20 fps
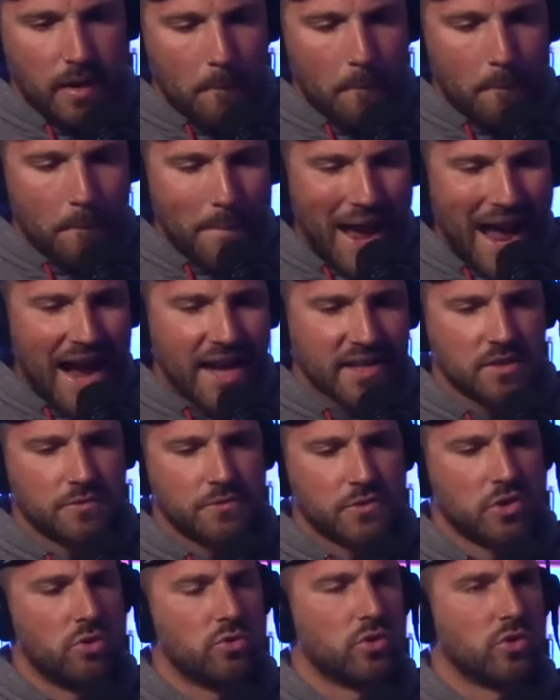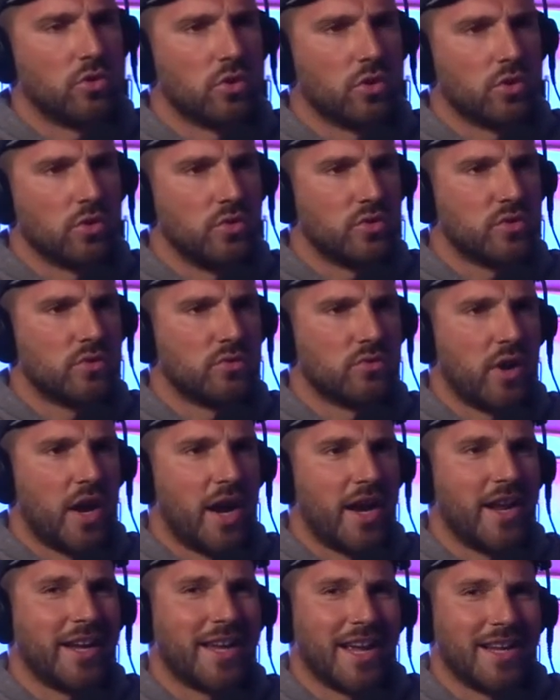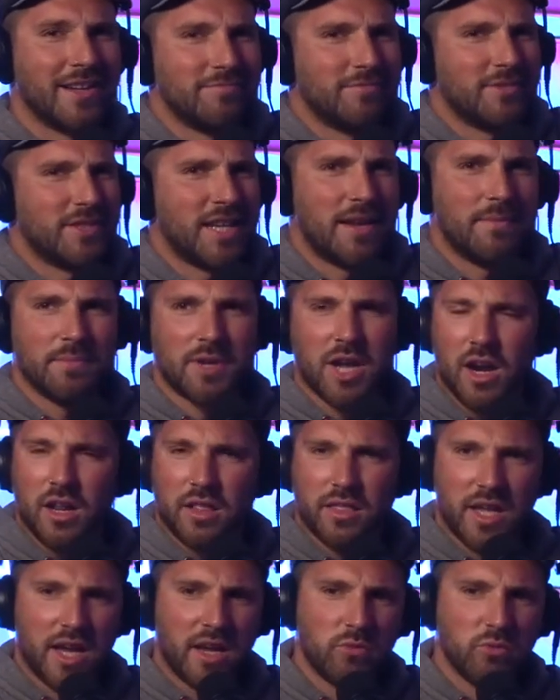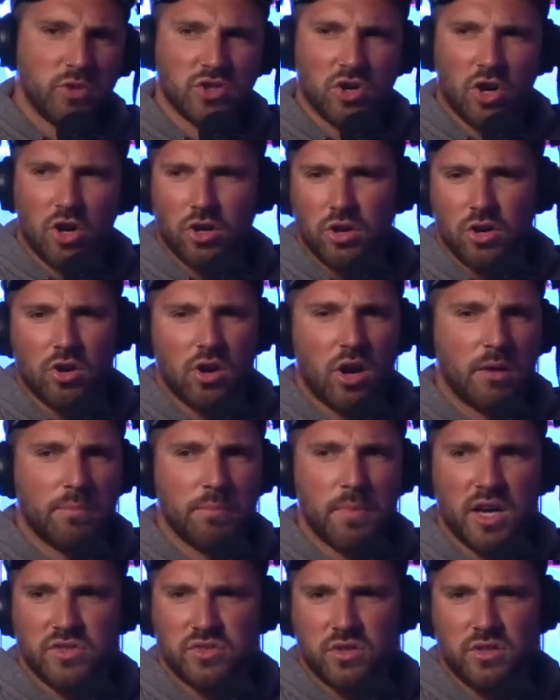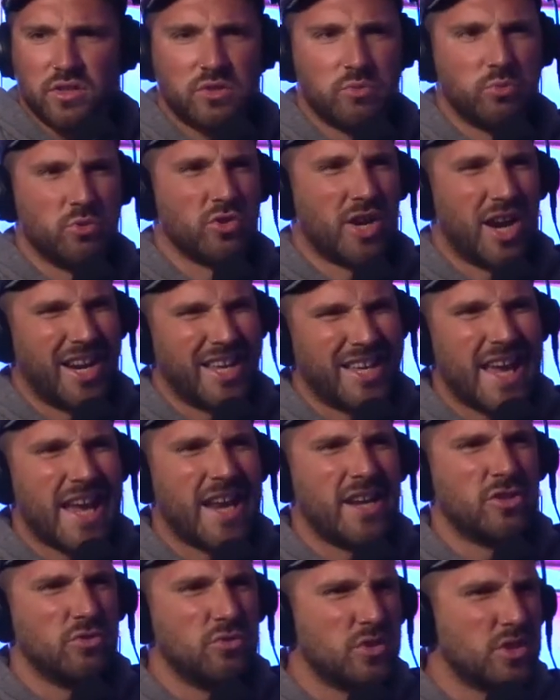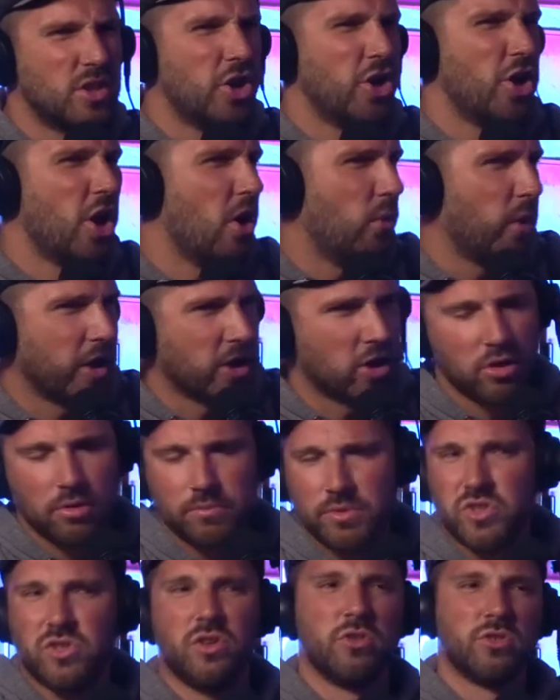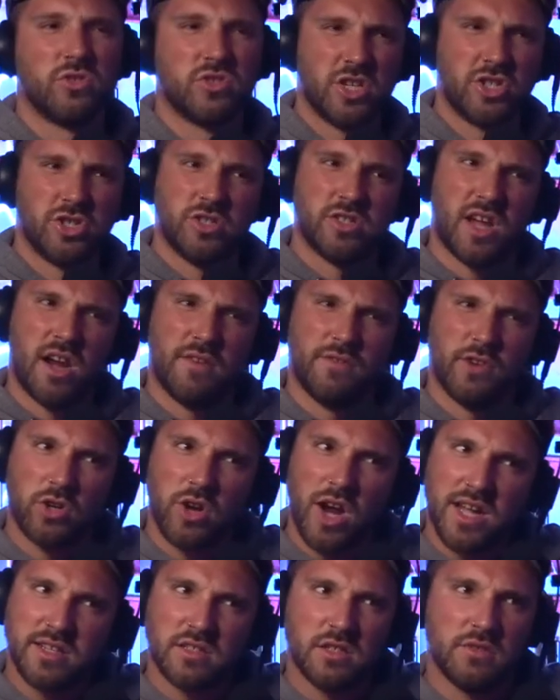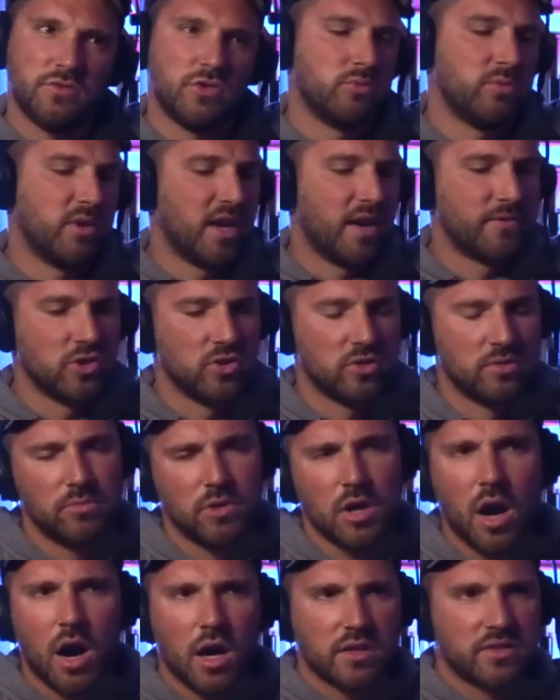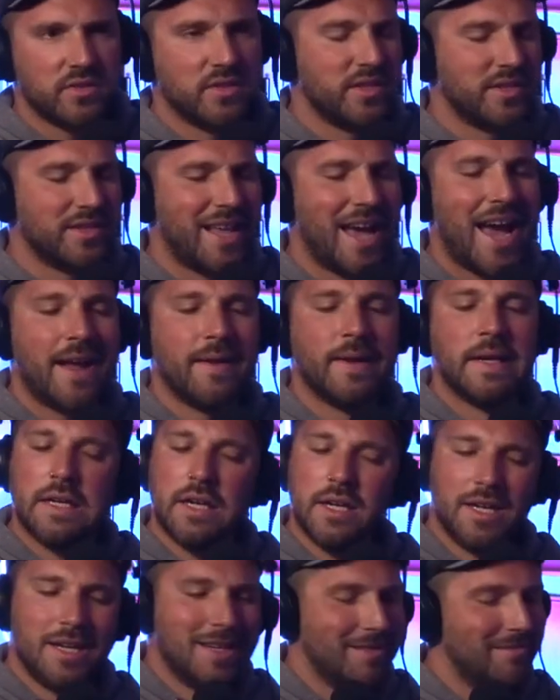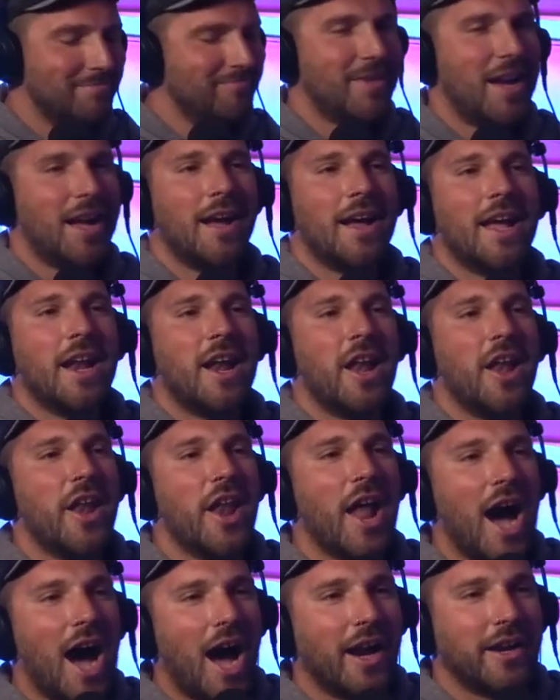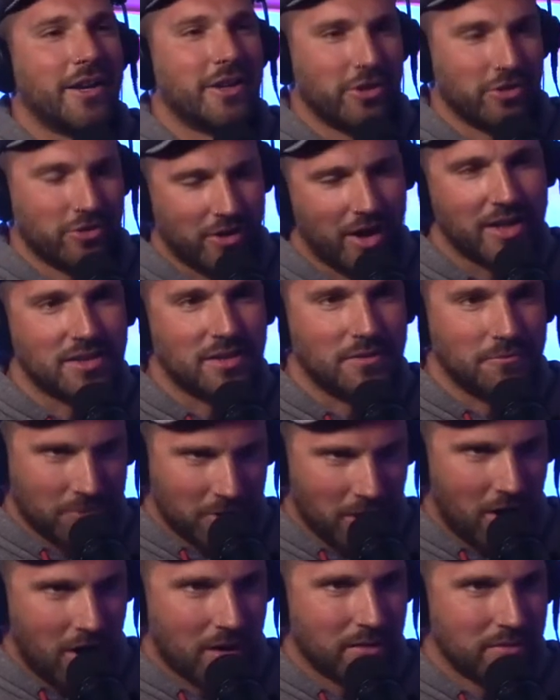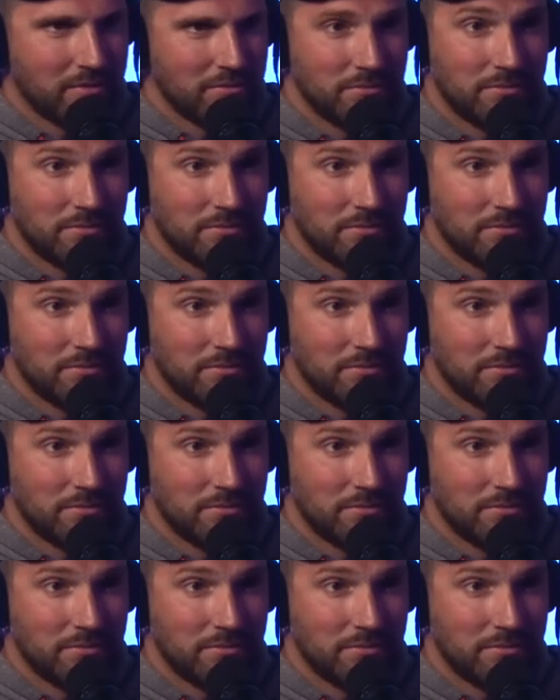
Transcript: massive social hurdles, right? Again, mm. same kind of thing. We started her on muzzle as we were kind of getting used to knowing her because the owner said she's kind of aggressive. She went after some mm-hmm. dogs, this, that. Mm-hmm. Not an aggressive dog